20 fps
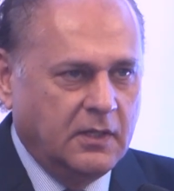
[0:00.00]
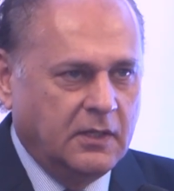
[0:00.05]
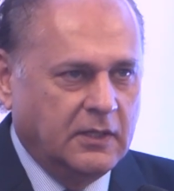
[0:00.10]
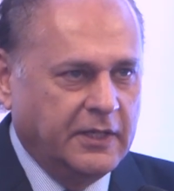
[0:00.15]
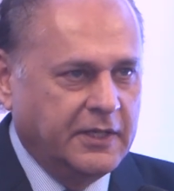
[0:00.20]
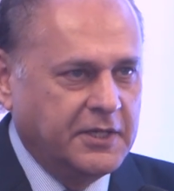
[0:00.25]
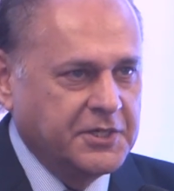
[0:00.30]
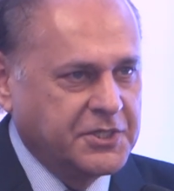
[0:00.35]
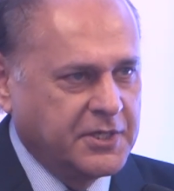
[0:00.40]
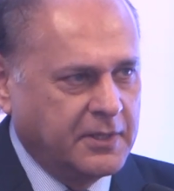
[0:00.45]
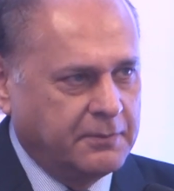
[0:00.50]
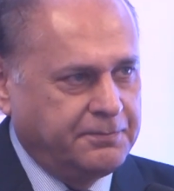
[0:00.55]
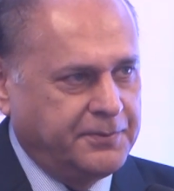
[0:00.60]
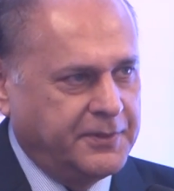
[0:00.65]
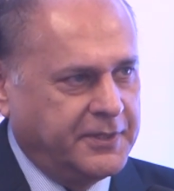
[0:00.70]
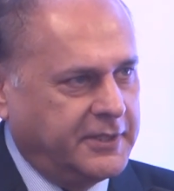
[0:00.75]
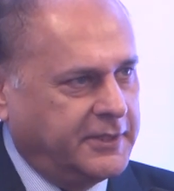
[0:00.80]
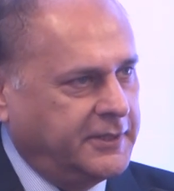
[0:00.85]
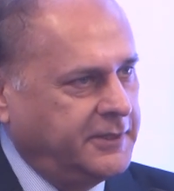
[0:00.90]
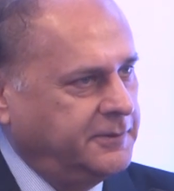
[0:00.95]
Leadership,
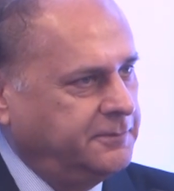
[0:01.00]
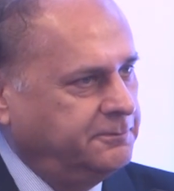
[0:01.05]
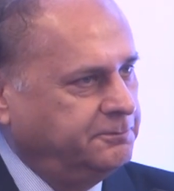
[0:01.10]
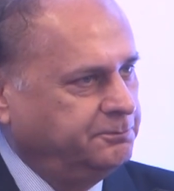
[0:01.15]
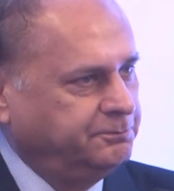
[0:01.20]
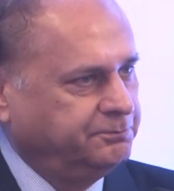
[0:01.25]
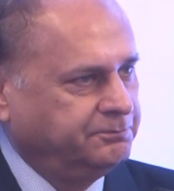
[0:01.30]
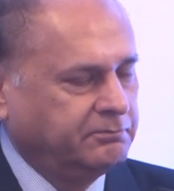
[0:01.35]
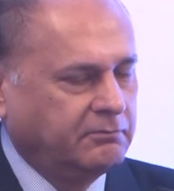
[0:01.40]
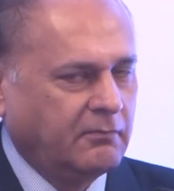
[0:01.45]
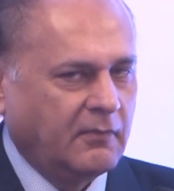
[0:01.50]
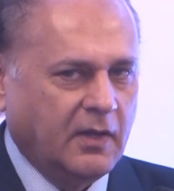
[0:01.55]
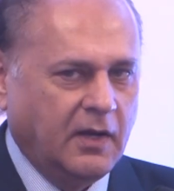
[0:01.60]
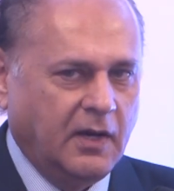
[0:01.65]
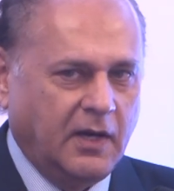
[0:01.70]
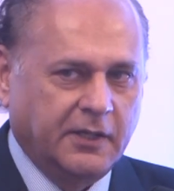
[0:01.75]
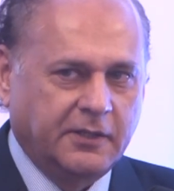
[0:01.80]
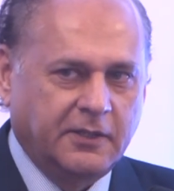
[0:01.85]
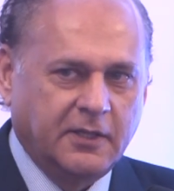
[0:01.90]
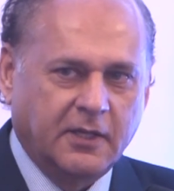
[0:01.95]

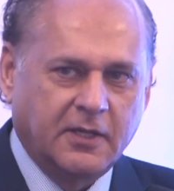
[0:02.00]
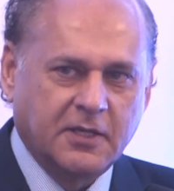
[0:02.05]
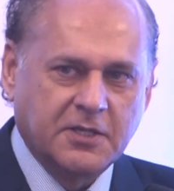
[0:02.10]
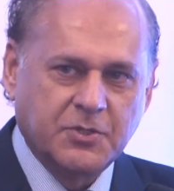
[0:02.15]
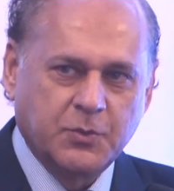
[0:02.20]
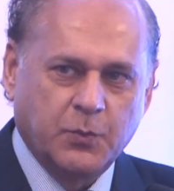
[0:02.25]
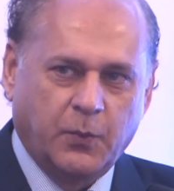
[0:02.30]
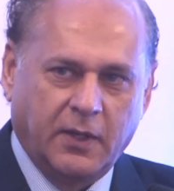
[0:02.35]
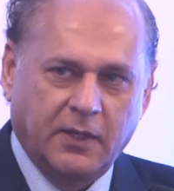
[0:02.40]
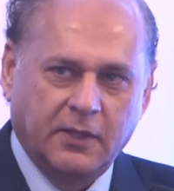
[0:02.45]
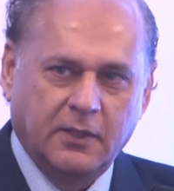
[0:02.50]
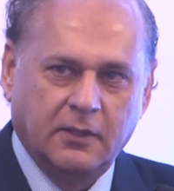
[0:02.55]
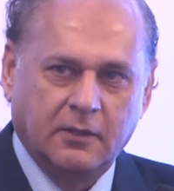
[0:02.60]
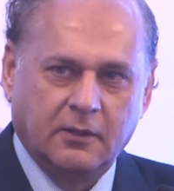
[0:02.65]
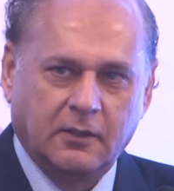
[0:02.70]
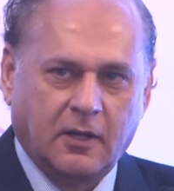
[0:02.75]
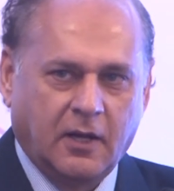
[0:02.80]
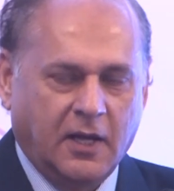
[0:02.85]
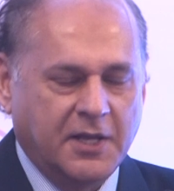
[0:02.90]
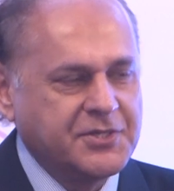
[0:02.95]
I think, is
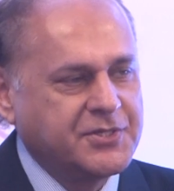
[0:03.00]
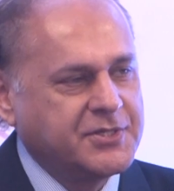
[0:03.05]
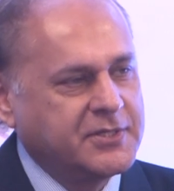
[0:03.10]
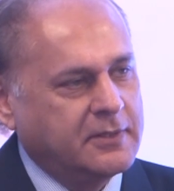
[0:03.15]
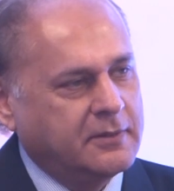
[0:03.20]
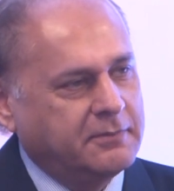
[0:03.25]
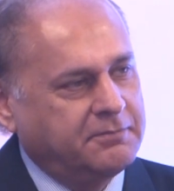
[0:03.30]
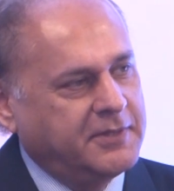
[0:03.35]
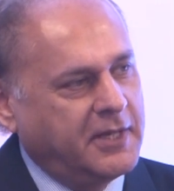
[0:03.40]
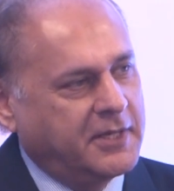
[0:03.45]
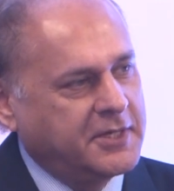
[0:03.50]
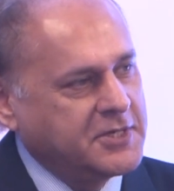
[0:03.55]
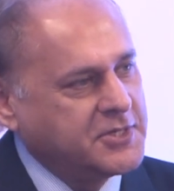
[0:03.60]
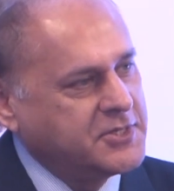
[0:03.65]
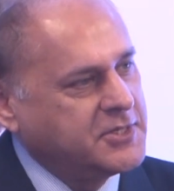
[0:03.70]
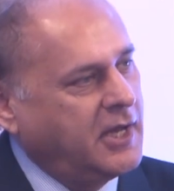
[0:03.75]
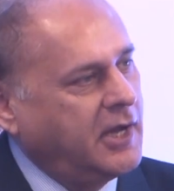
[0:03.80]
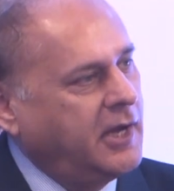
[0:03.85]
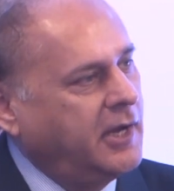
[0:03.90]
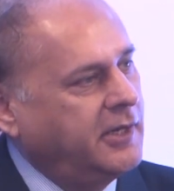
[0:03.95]
one concept that
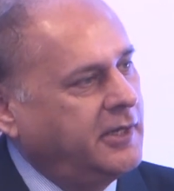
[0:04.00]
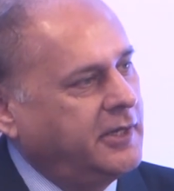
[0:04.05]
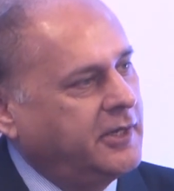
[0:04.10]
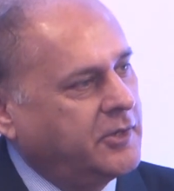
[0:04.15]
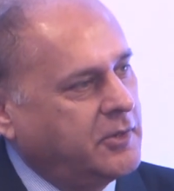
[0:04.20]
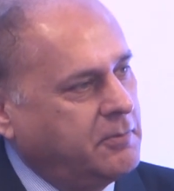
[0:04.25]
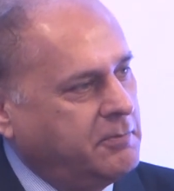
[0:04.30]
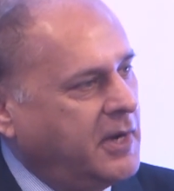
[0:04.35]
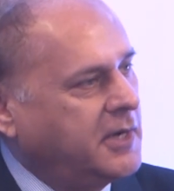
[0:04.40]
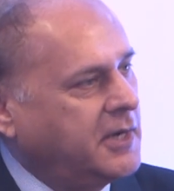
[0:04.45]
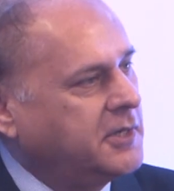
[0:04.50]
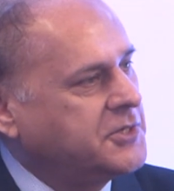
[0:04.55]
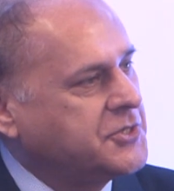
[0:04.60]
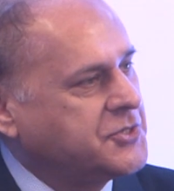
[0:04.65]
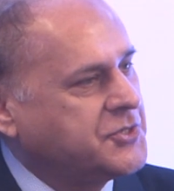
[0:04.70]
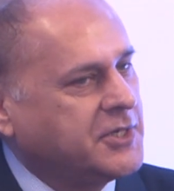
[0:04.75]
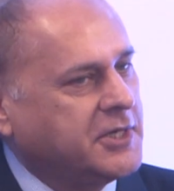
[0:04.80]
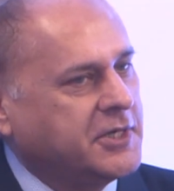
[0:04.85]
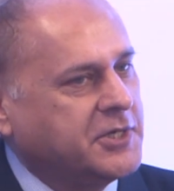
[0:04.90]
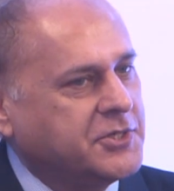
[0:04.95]
is highly
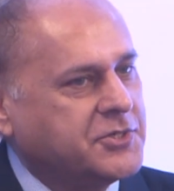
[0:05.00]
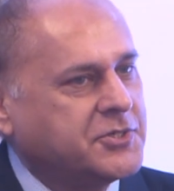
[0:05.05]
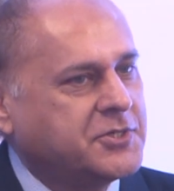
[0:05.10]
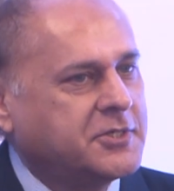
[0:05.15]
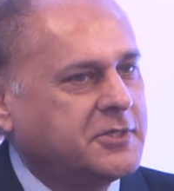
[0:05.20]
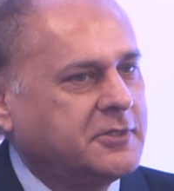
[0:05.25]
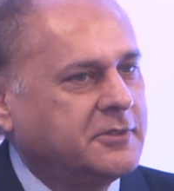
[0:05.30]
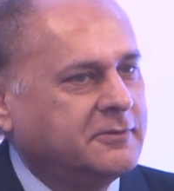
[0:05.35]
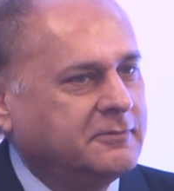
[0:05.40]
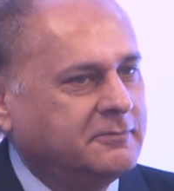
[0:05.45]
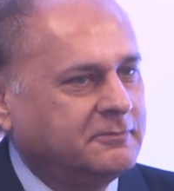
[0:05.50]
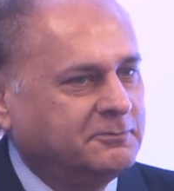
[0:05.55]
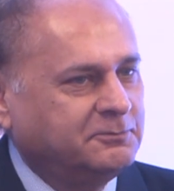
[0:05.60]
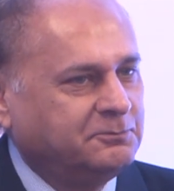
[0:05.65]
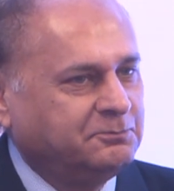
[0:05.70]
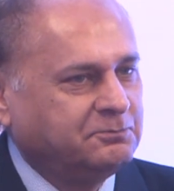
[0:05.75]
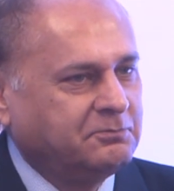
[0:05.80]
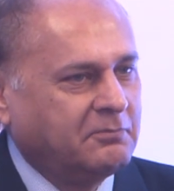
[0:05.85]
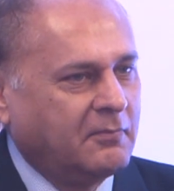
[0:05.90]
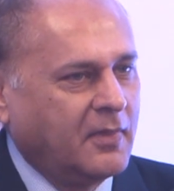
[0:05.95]
romanticized
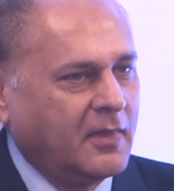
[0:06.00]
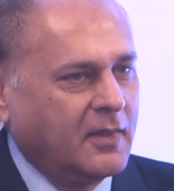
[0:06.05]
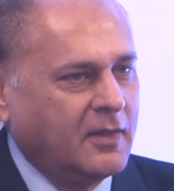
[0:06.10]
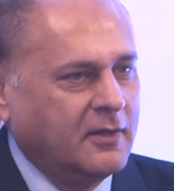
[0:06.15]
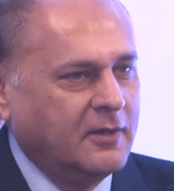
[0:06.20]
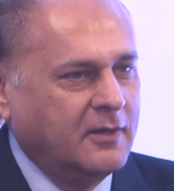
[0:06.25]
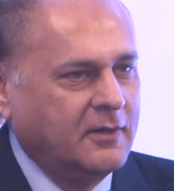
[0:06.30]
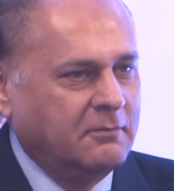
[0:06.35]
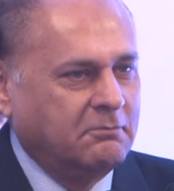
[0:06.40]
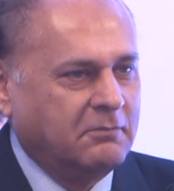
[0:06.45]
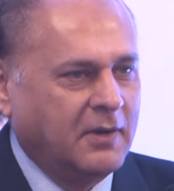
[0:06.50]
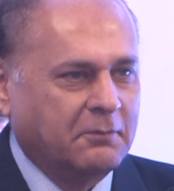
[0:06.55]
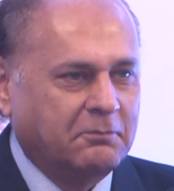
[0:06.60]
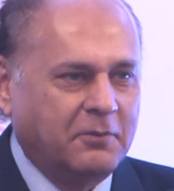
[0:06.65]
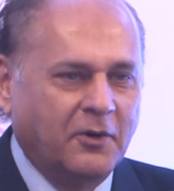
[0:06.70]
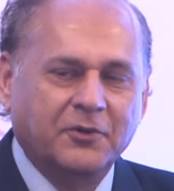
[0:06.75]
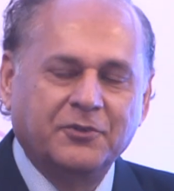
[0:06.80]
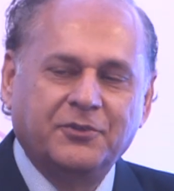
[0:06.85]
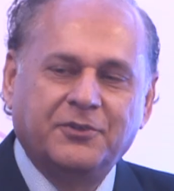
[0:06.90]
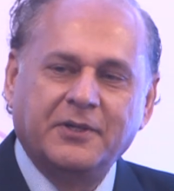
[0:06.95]
by
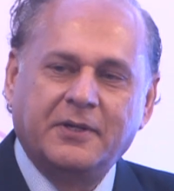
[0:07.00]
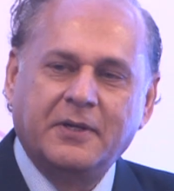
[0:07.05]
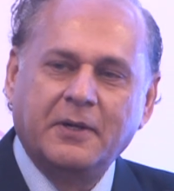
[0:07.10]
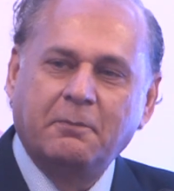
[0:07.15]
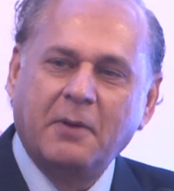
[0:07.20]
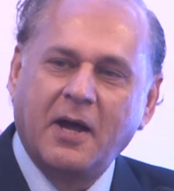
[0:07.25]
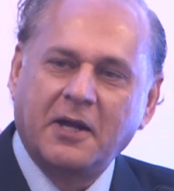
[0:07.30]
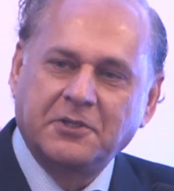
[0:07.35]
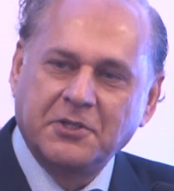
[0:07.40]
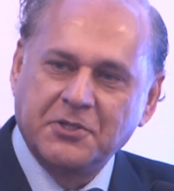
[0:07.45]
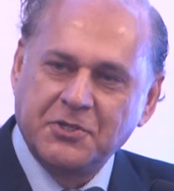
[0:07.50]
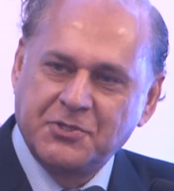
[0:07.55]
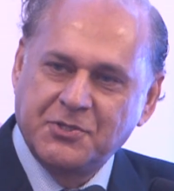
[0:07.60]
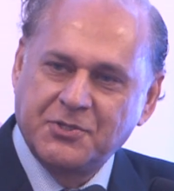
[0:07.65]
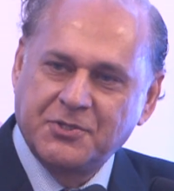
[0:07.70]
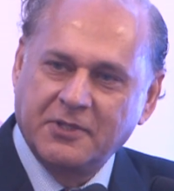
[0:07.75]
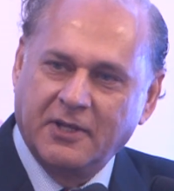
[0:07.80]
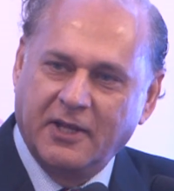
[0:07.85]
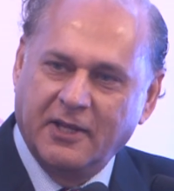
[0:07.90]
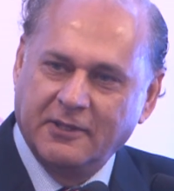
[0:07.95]
both the
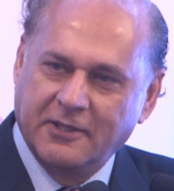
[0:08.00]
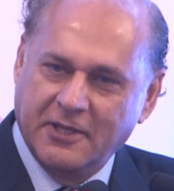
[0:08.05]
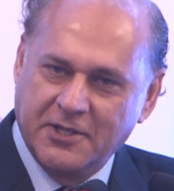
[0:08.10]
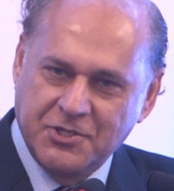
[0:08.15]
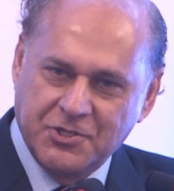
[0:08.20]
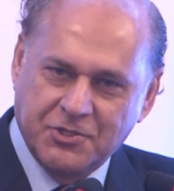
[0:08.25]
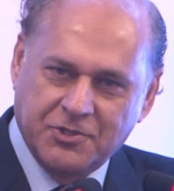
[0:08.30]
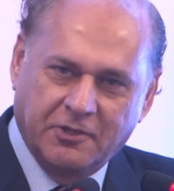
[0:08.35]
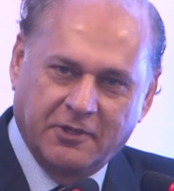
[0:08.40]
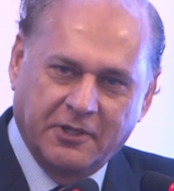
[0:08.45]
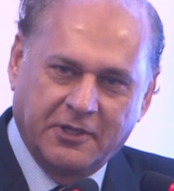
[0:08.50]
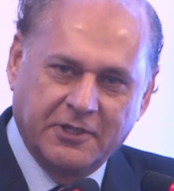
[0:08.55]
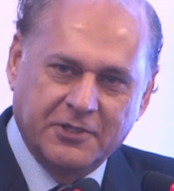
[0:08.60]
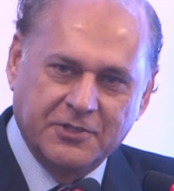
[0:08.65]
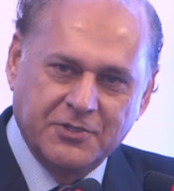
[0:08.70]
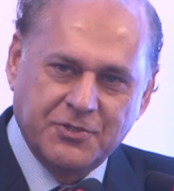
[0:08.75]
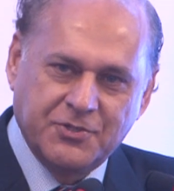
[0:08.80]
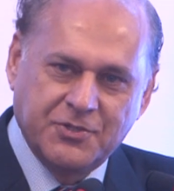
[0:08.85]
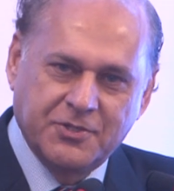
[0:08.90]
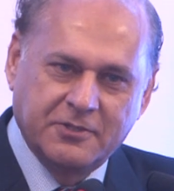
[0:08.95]
dramatists and the
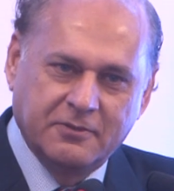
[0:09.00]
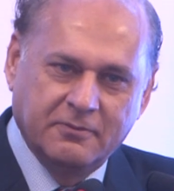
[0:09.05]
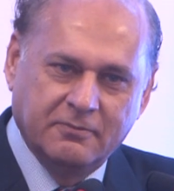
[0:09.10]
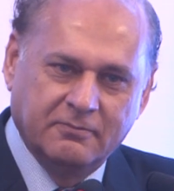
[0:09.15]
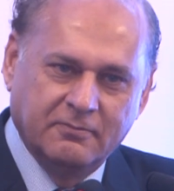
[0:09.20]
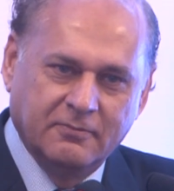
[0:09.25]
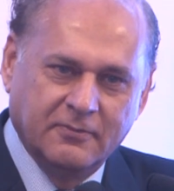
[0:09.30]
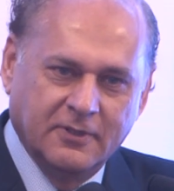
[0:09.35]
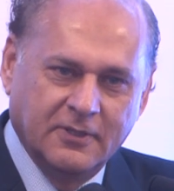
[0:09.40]
historians.